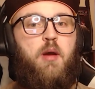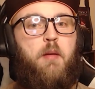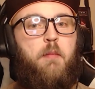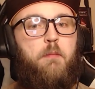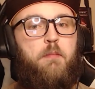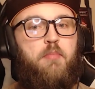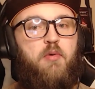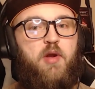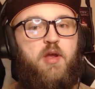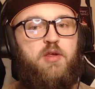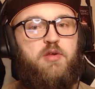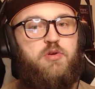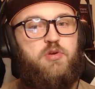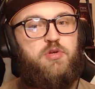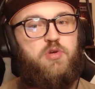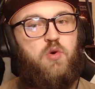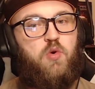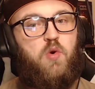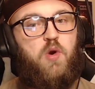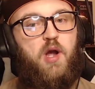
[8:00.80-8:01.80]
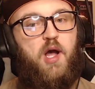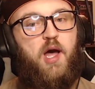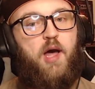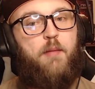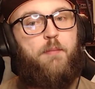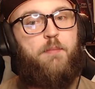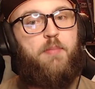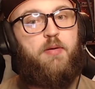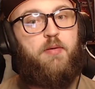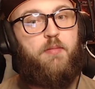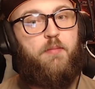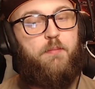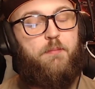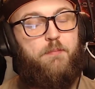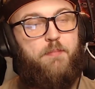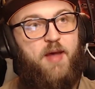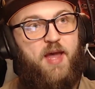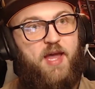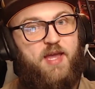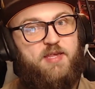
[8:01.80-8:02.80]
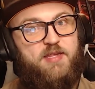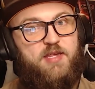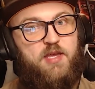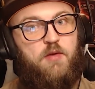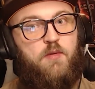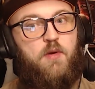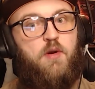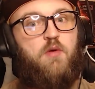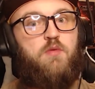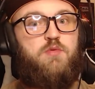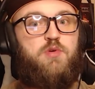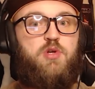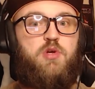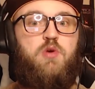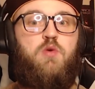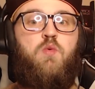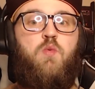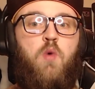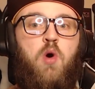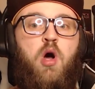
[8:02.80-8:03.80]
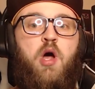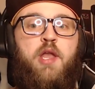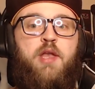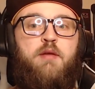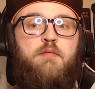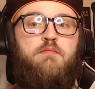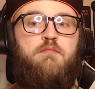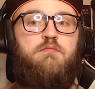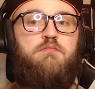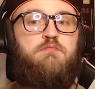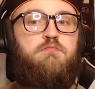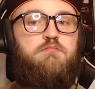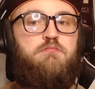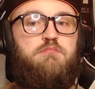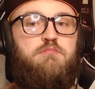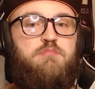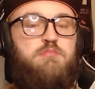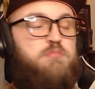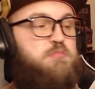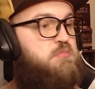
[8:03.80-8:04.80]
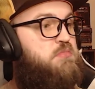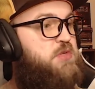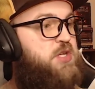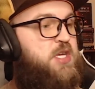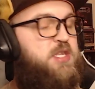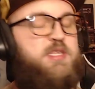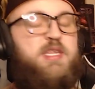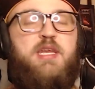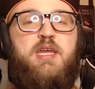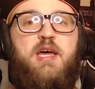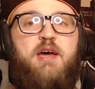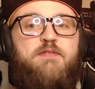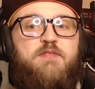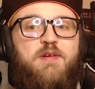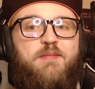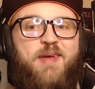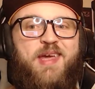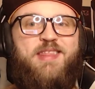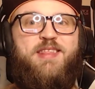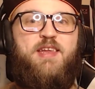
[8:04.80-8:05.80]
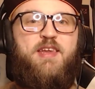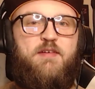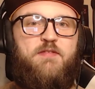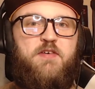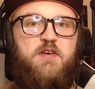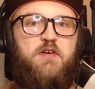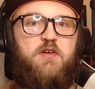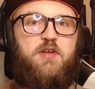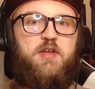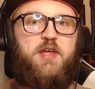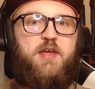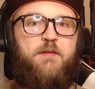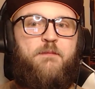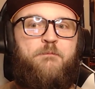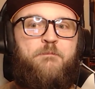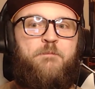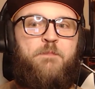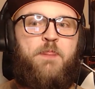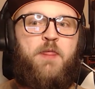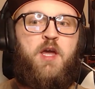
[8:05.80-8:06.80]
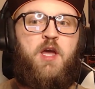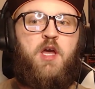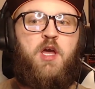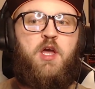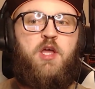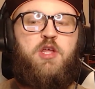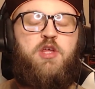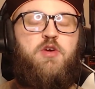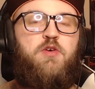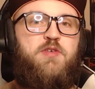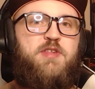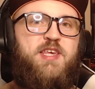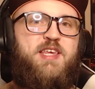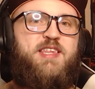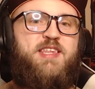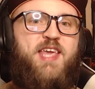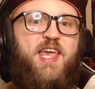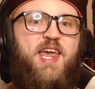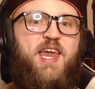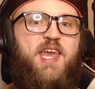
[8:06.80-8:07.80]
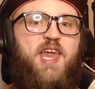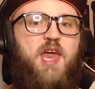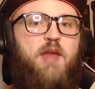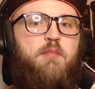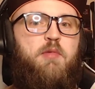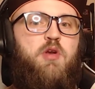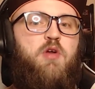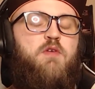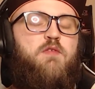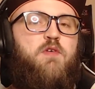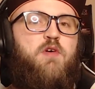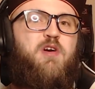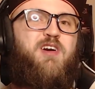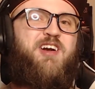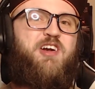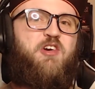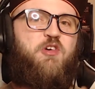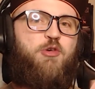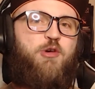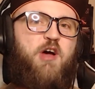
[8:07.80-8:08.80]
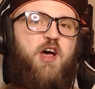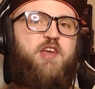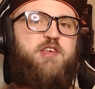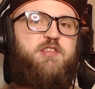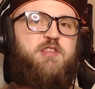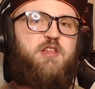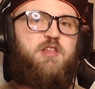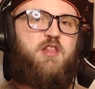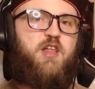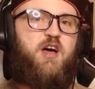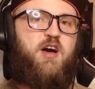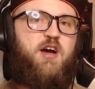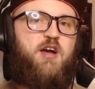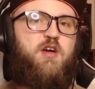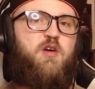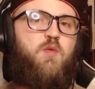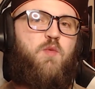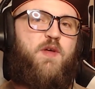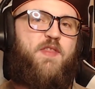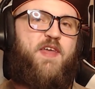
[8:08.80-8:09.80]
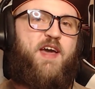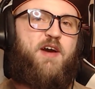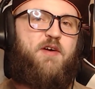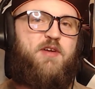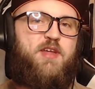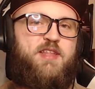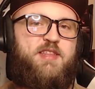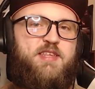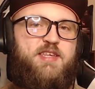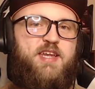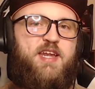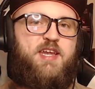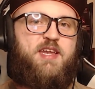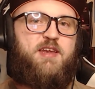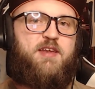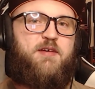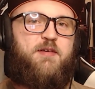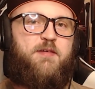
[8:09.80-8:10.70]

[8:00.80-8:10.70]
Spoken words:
brings your score up past 0 to 1. Just enough to make the difficulty. You succeed and maneuver across the log without incident.